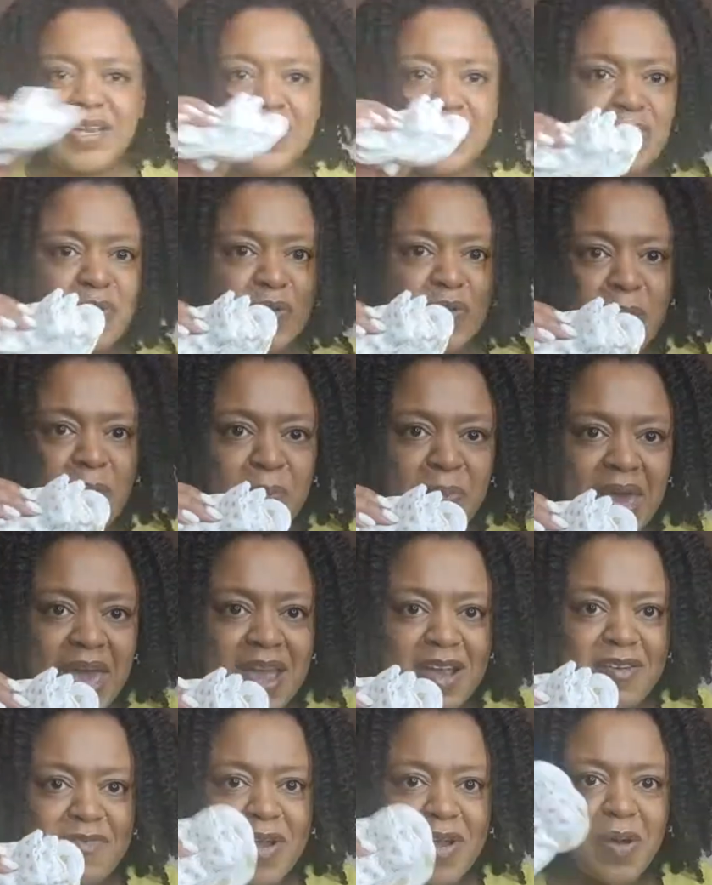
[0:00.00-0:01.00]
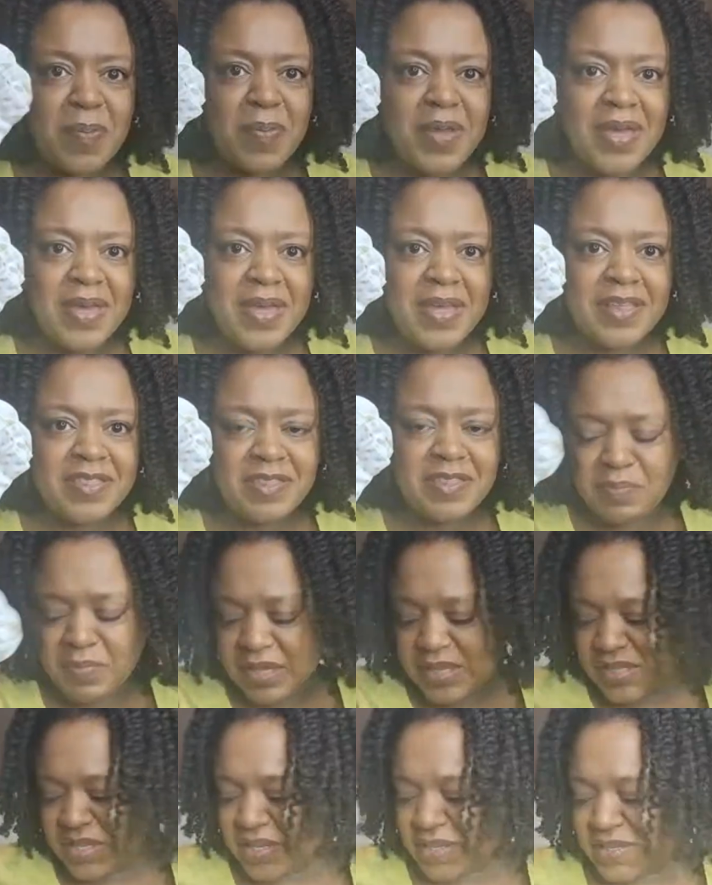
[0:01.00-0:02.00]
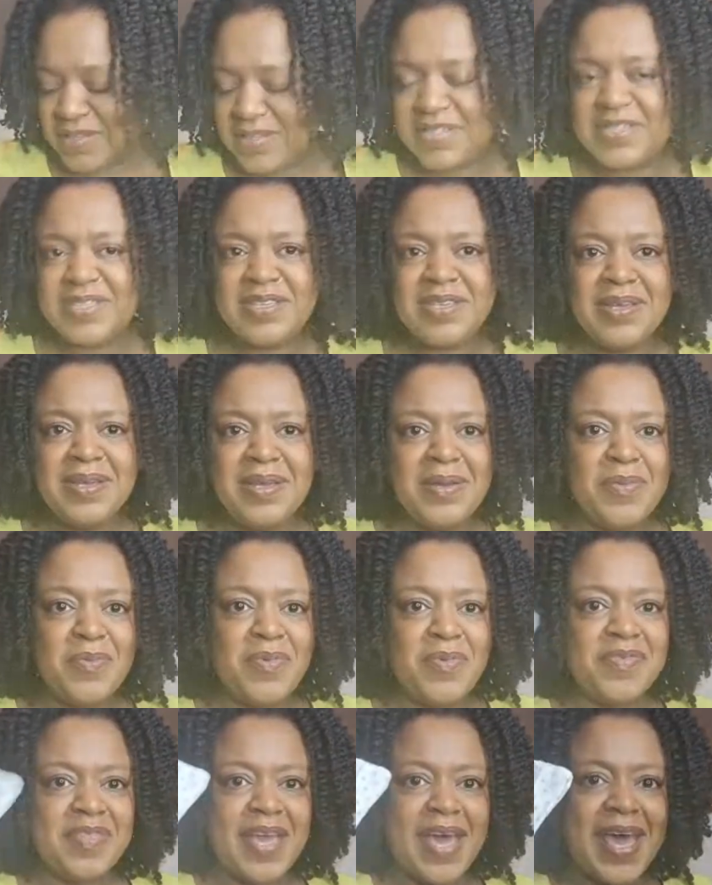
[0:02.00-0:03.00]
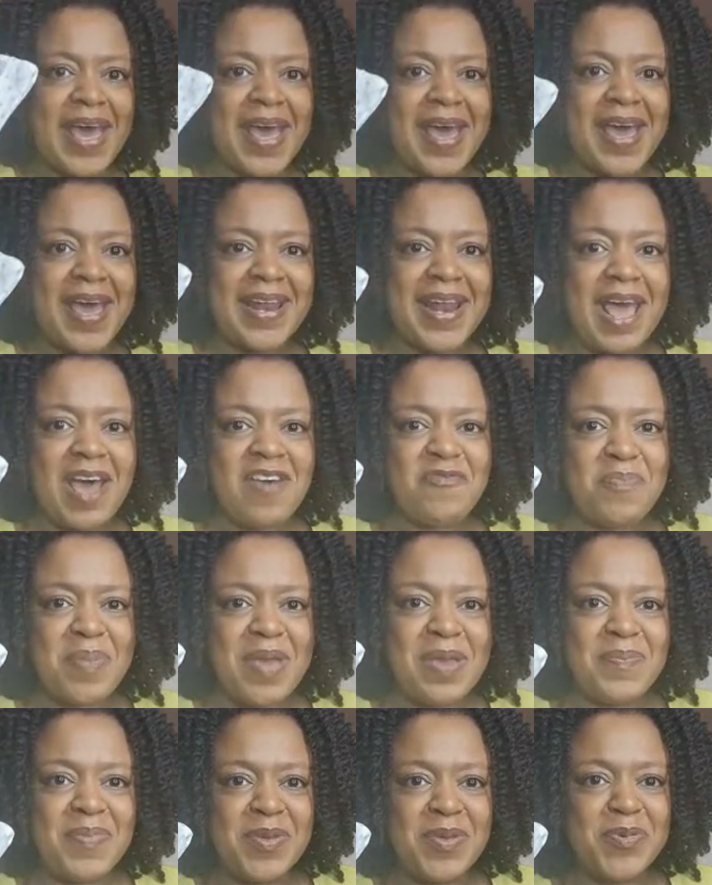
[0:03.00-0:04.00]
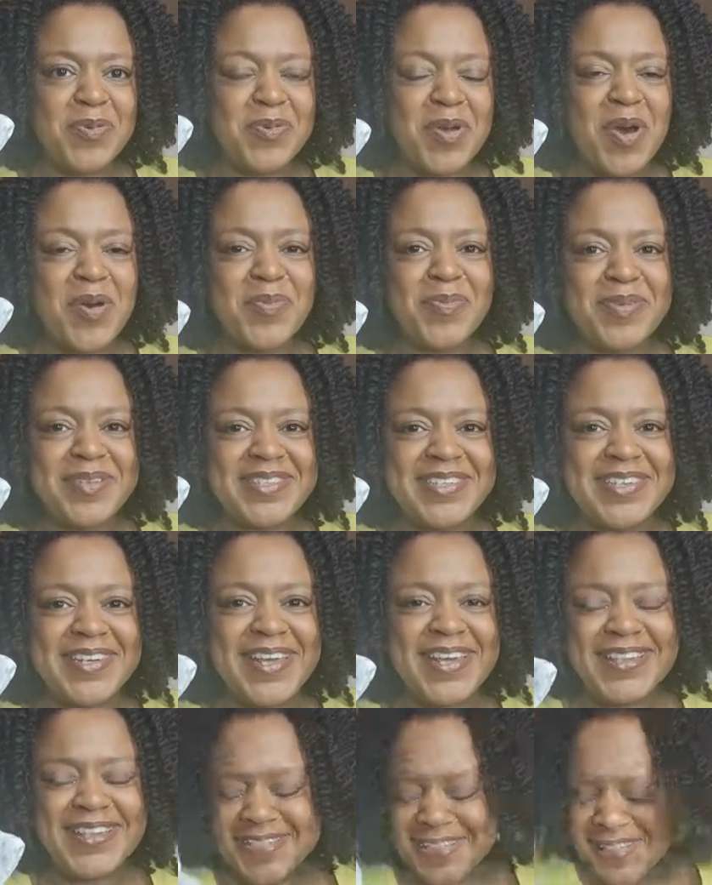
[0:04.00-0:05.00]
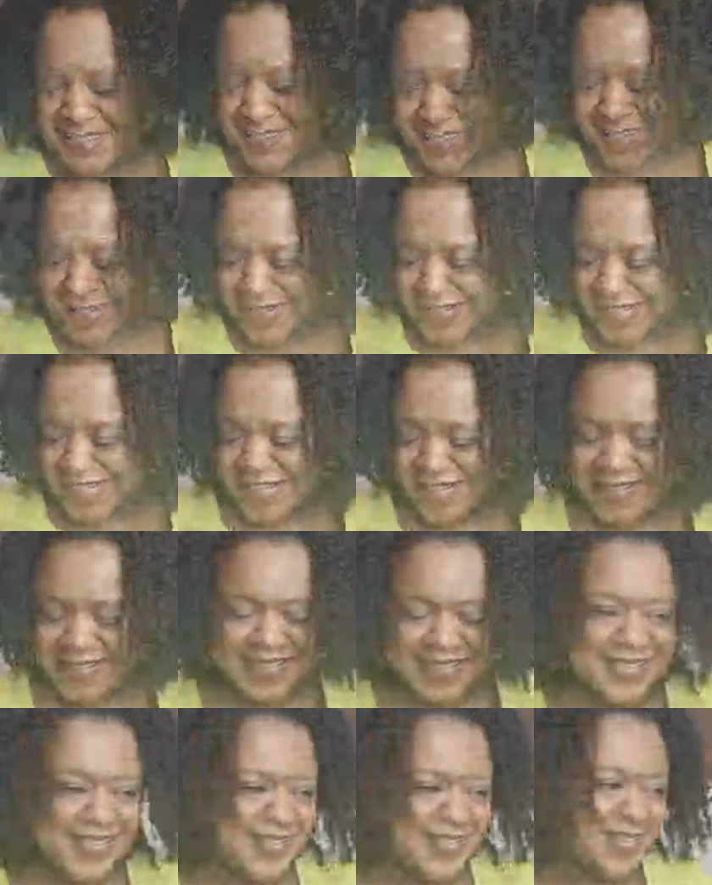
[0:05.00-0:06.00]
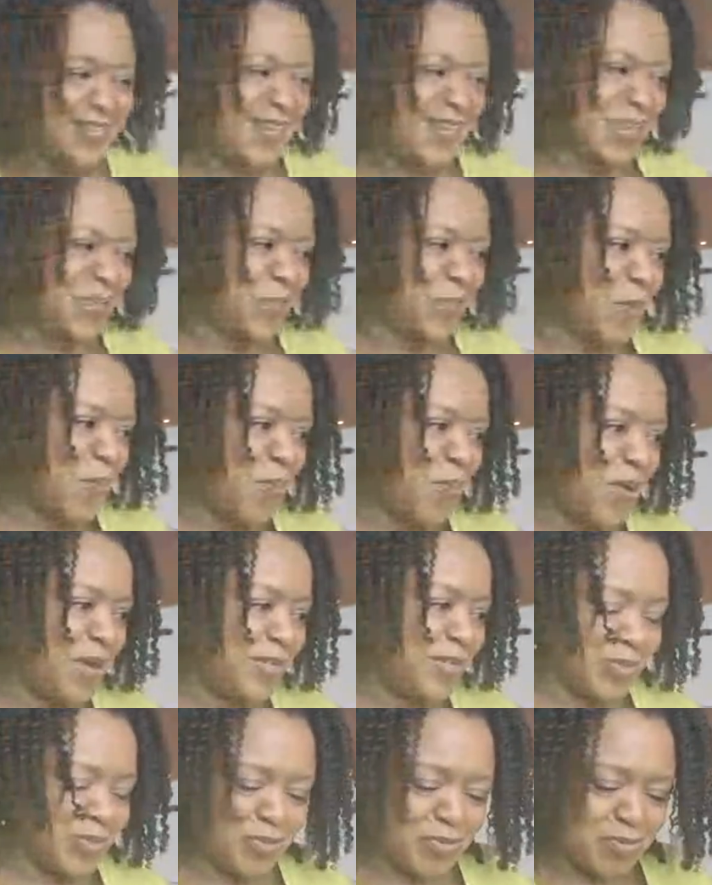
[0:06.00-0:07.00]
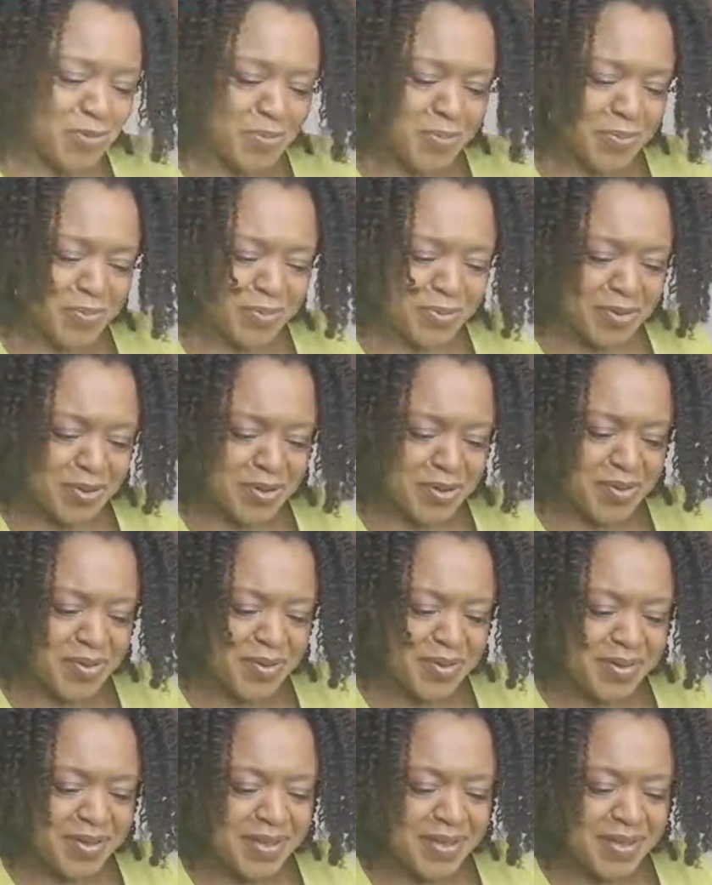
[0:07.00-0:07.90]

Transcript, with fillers: you can pair up the mittens with the hat and have baby all coordinated. It's proper adorable, no?